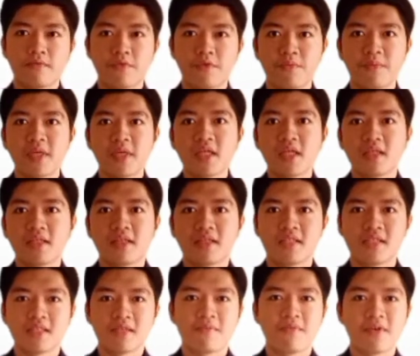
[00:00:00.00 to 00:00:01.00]
for me,
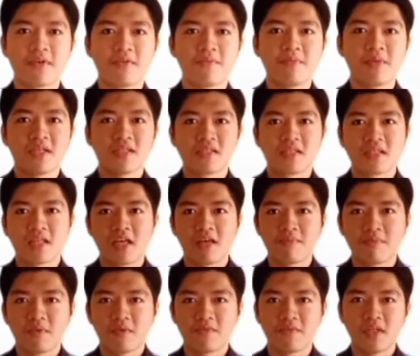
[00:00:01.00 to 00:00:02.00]
this is a very best
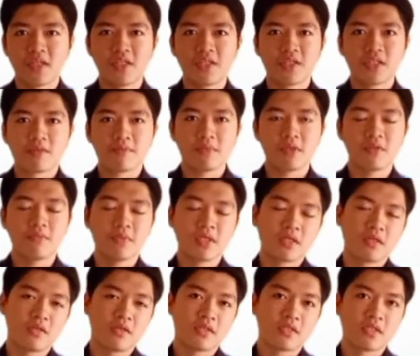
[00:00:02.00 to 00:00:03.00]
type of leadership
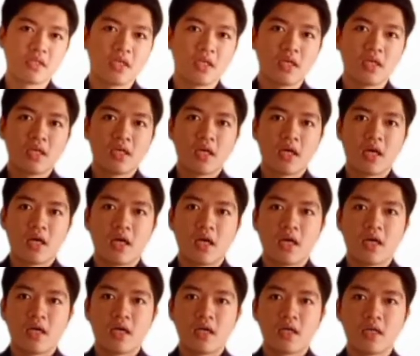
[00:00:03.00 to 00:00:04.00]
because
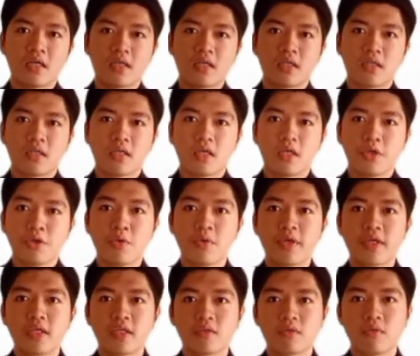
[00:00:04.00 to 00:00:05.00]
you
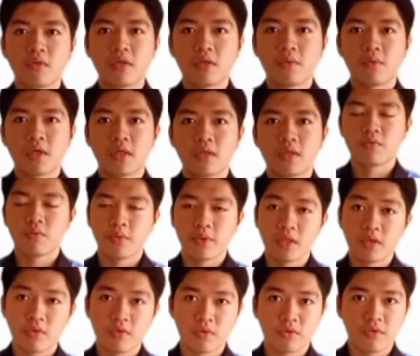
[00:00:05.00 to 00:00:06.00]
are not only who
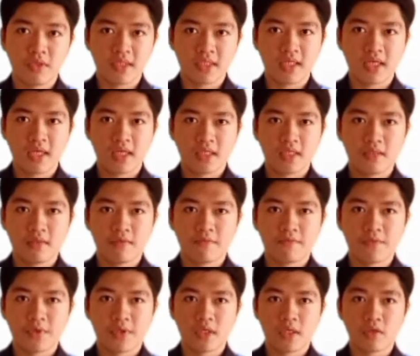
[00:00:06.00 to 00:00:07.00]
will going to decide
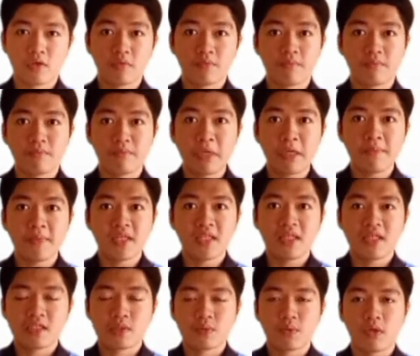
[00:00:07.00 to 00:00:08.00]
for the group. Maybe
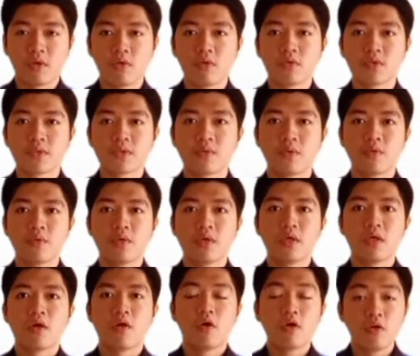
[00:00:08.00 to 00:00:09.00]
this will also
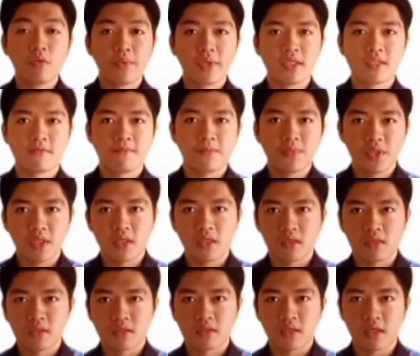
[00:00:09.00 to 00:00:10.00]
always
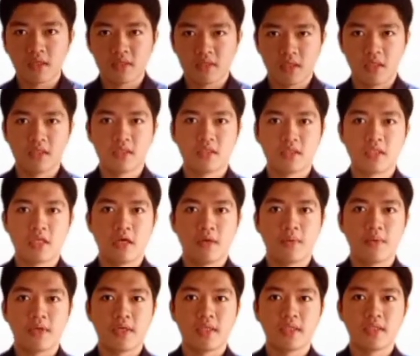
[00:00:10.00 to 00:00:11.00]
bring success
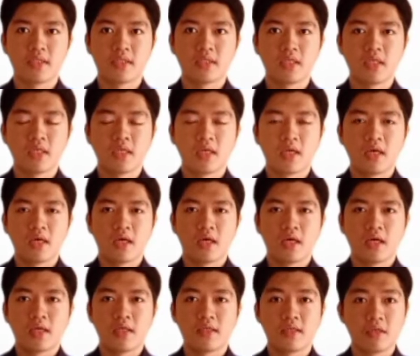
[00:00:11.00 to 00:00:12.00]
towards
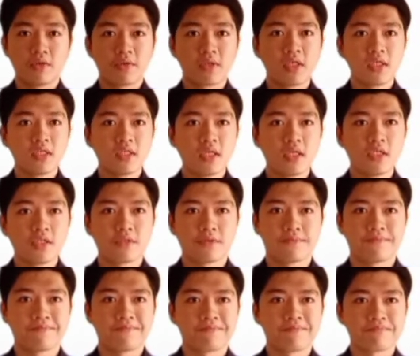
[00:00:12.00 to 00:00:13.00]
the
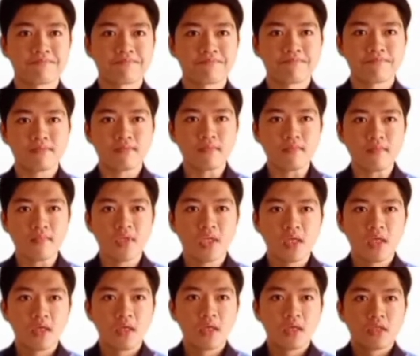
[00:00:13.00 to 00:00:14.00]
organization.
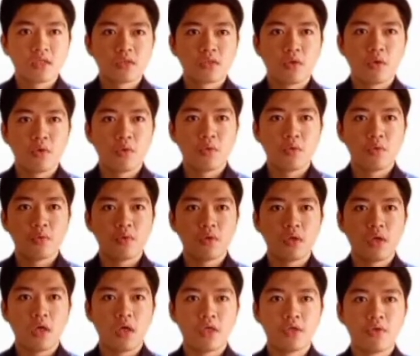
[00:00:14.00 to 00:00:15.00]
So
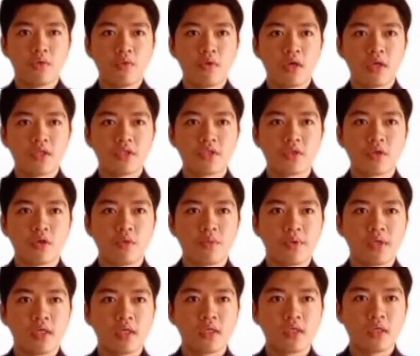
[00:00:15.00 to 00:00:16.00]
you are
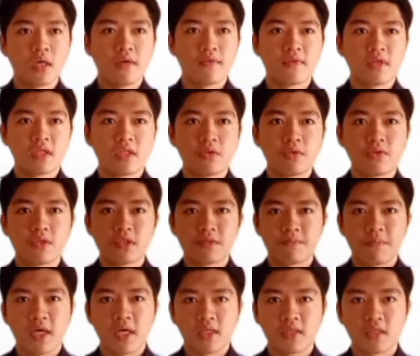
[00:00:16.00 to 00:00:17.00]
showing that you
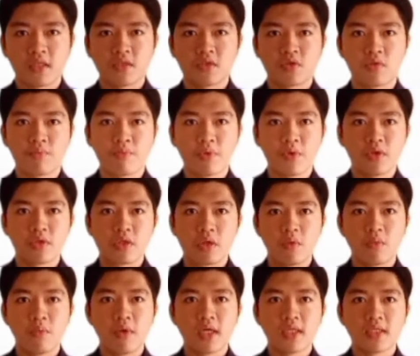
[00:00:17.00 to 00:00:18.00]
respect and
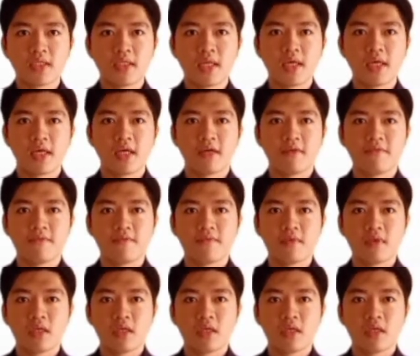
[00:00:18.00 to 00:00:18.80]
support what they have